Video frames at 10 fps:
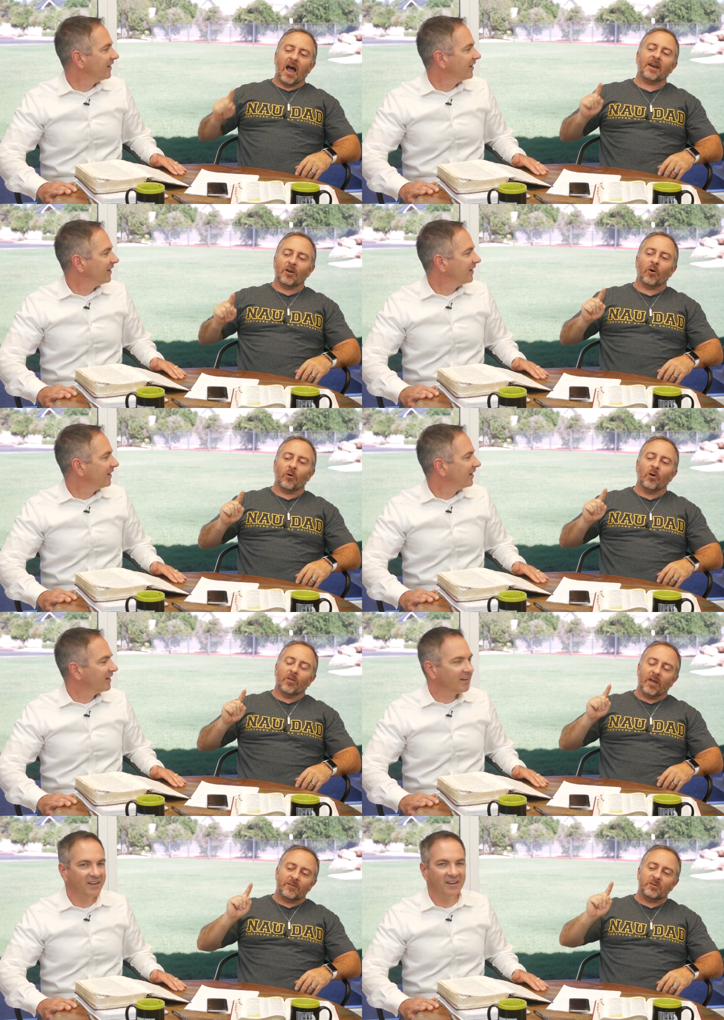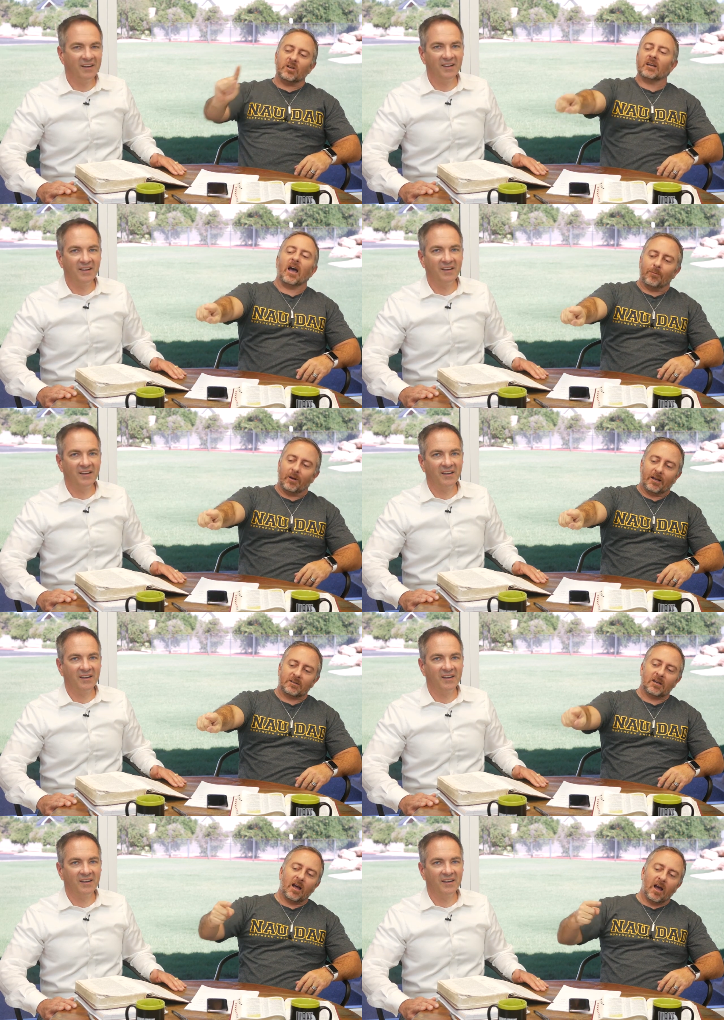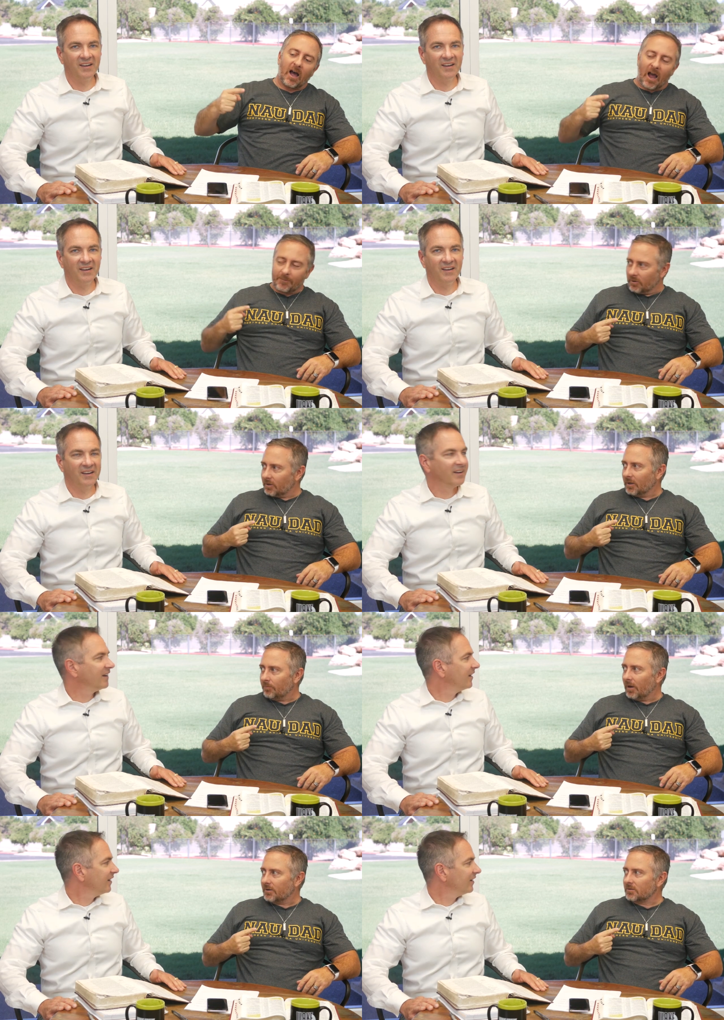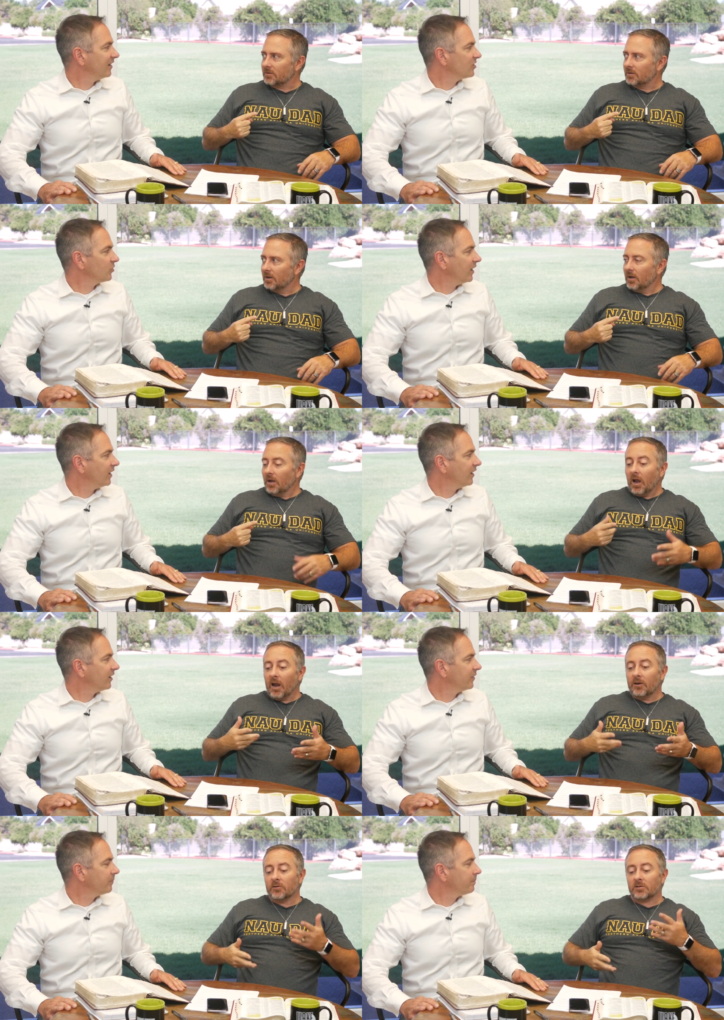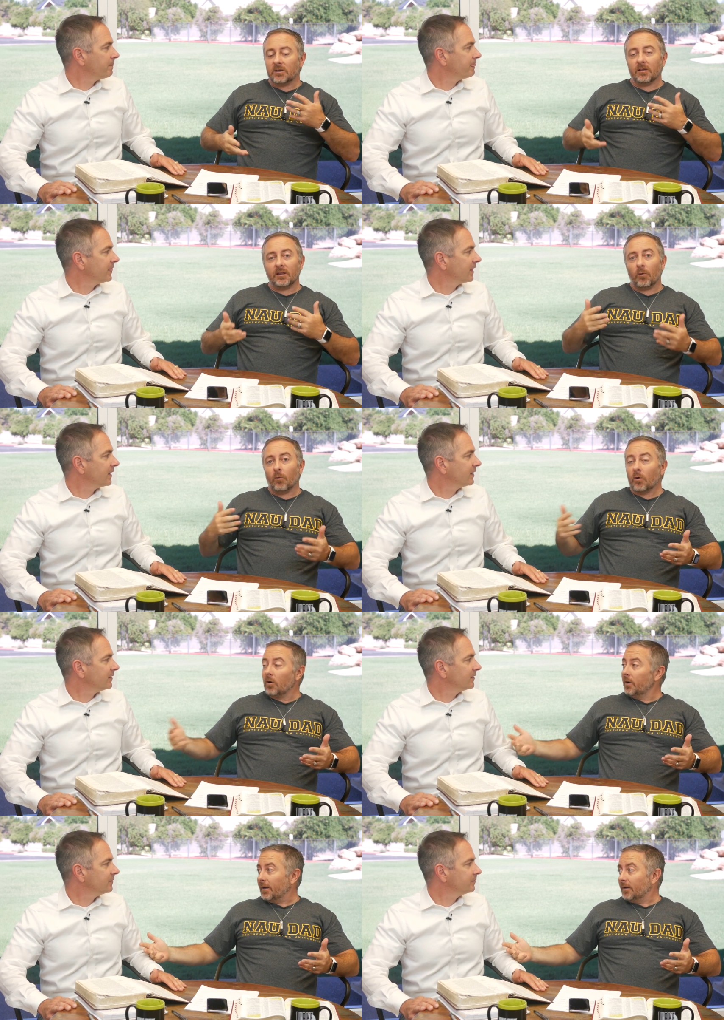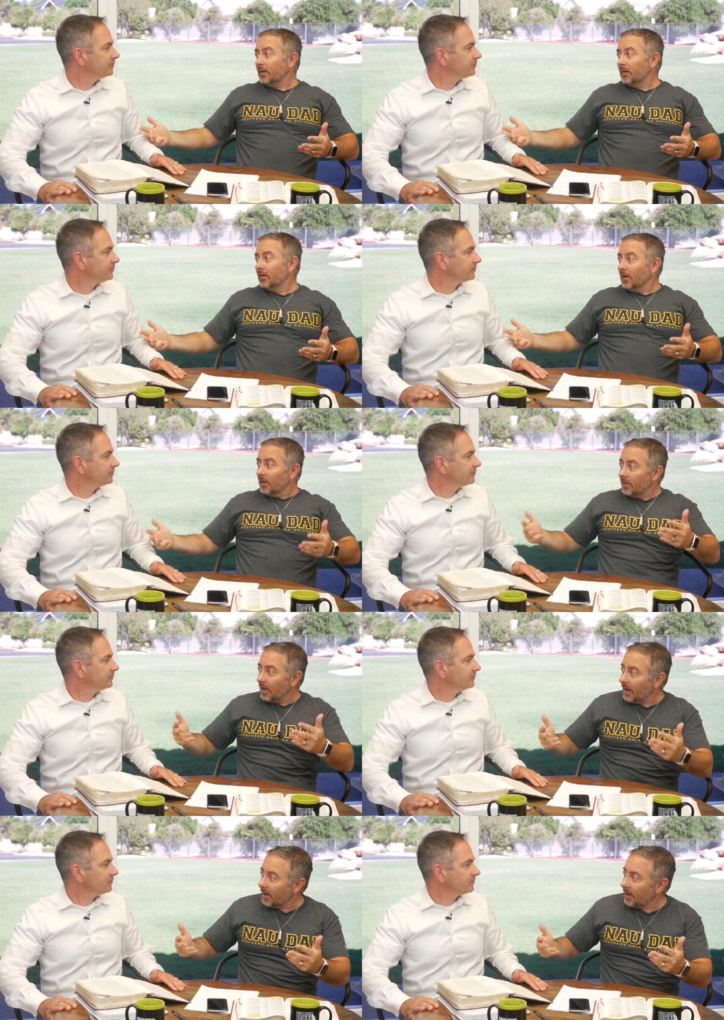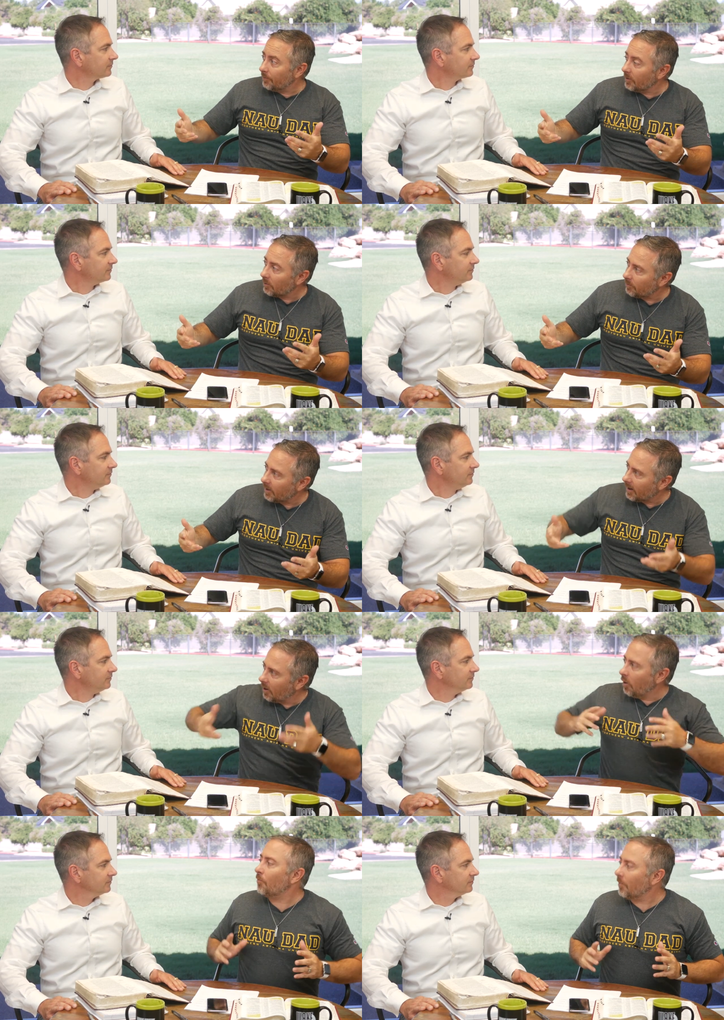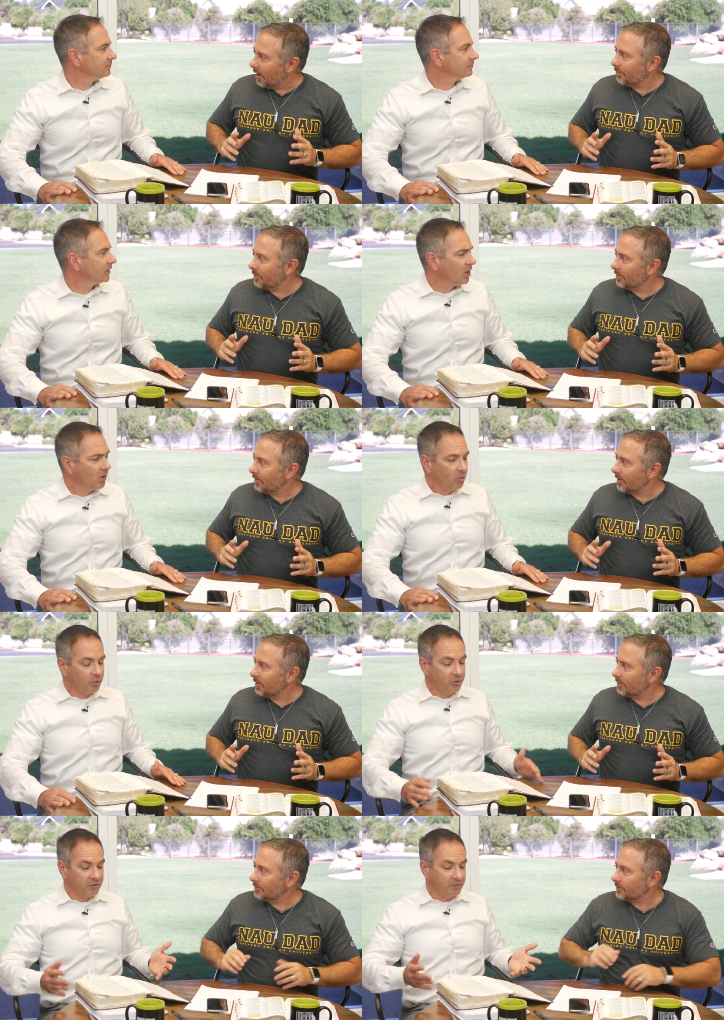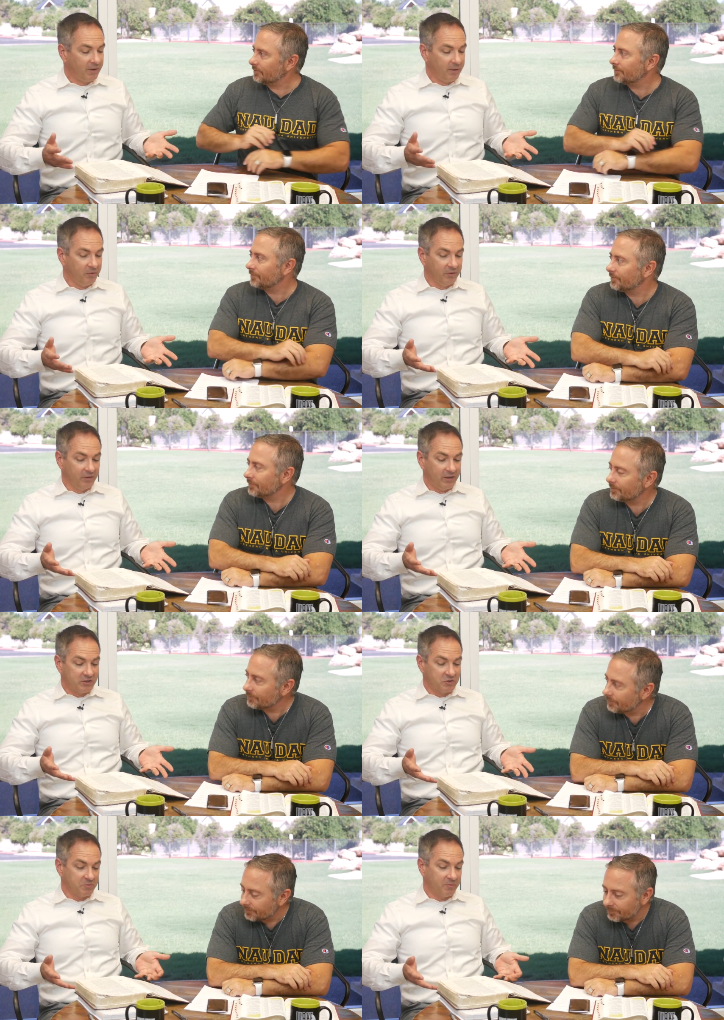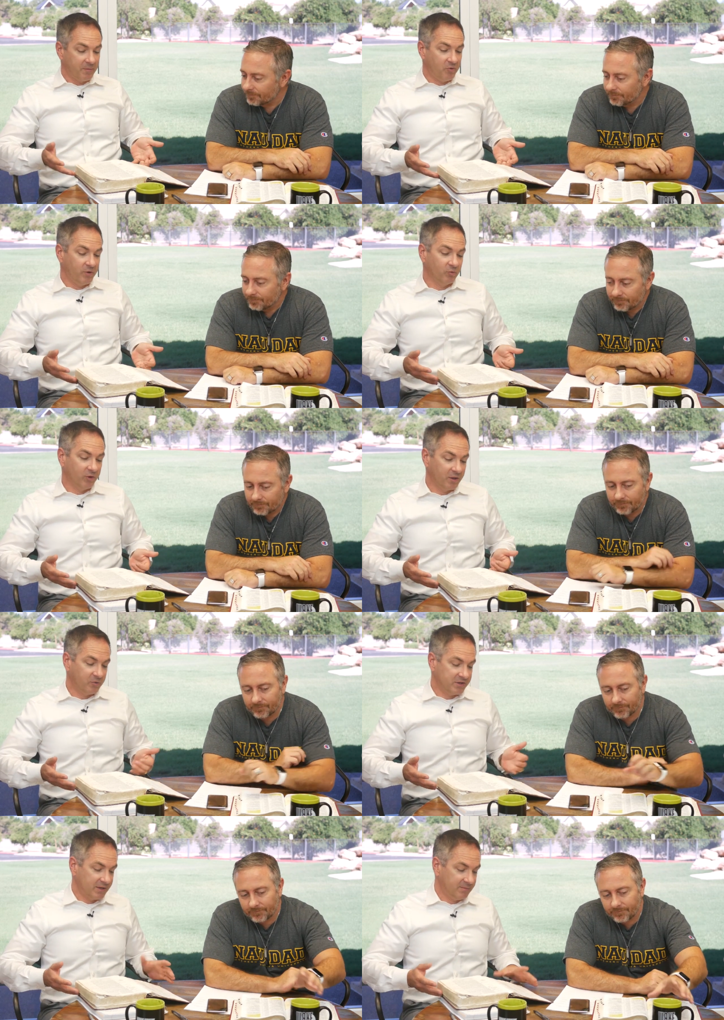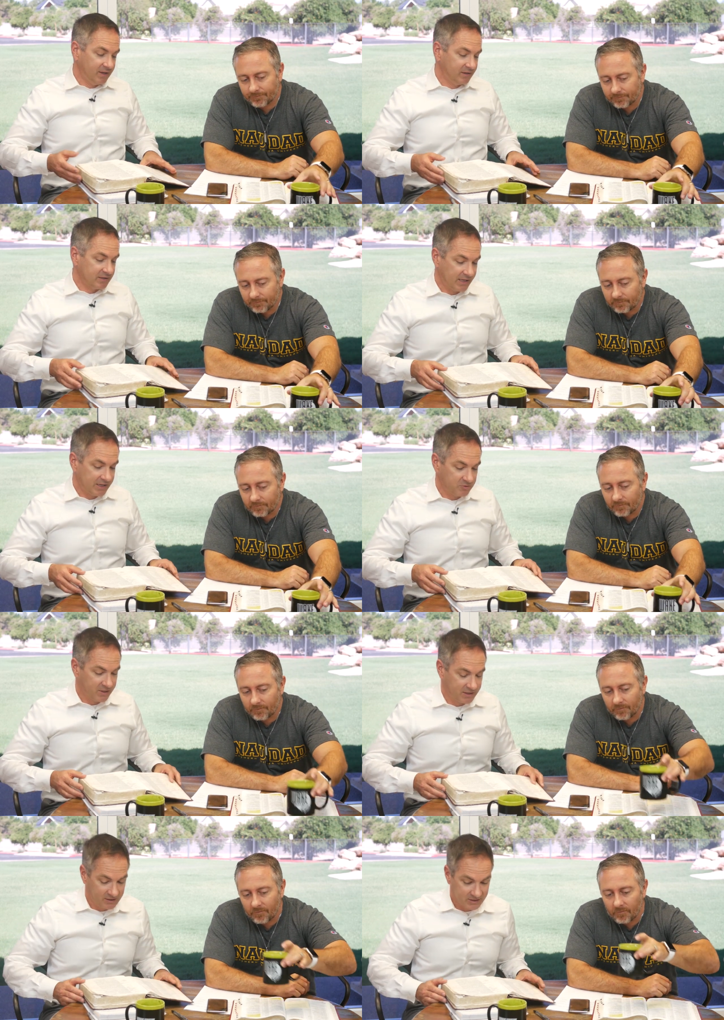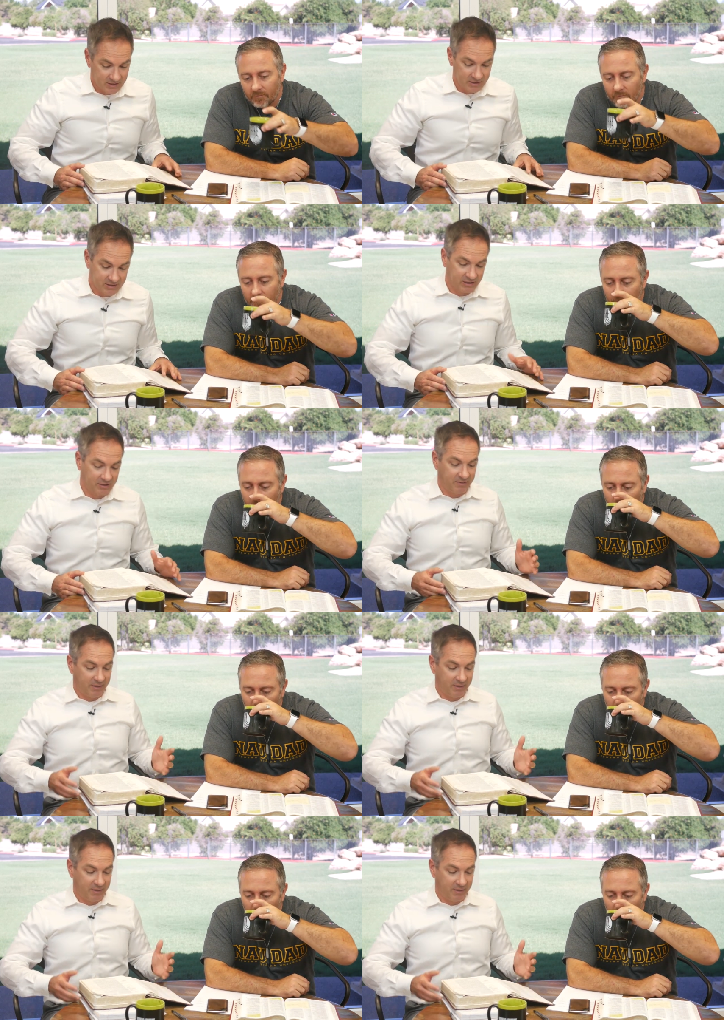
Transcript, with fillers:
Speaker 1: I know that if she got blessed, I'm going to get blessed. That's right. And do you see in that wording
Speaker 2: that it built my hope up? Well, the, the, Bible, and that's just my point. One of the points I made this last weekend is is that the